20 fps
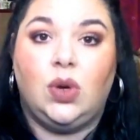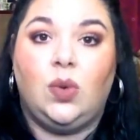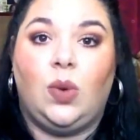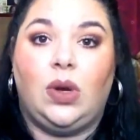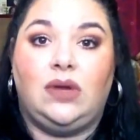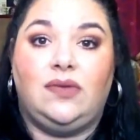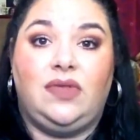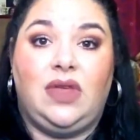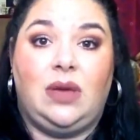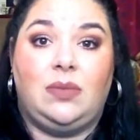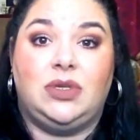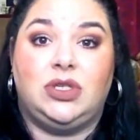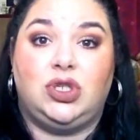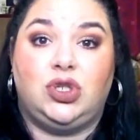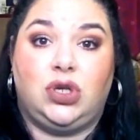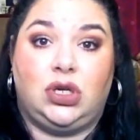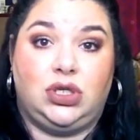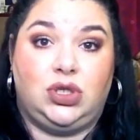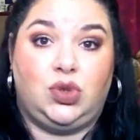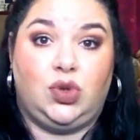One of them is
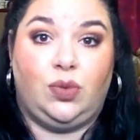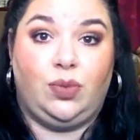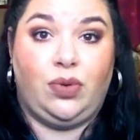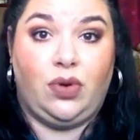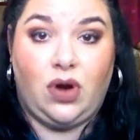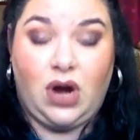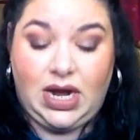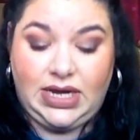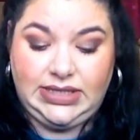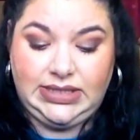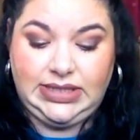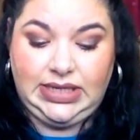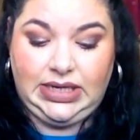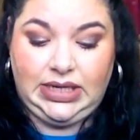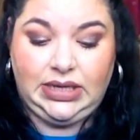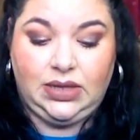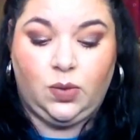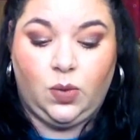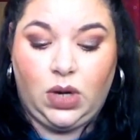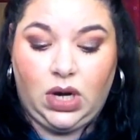drugstore pricing,
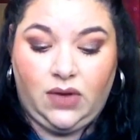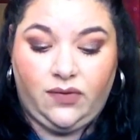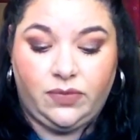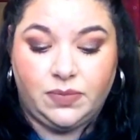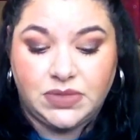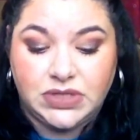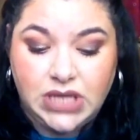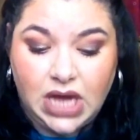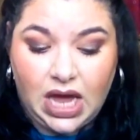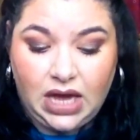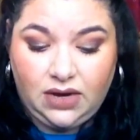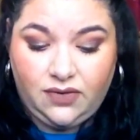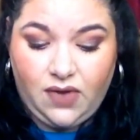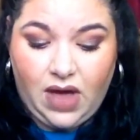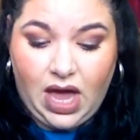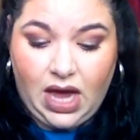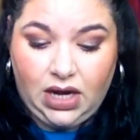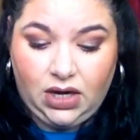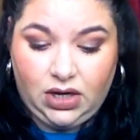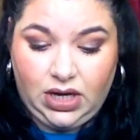and then one of them is kind of
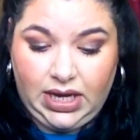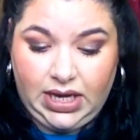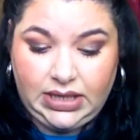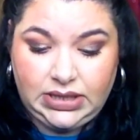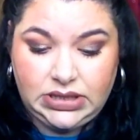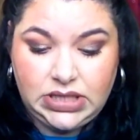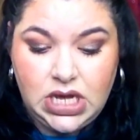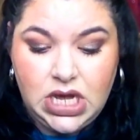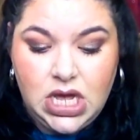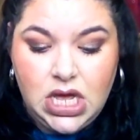higher end.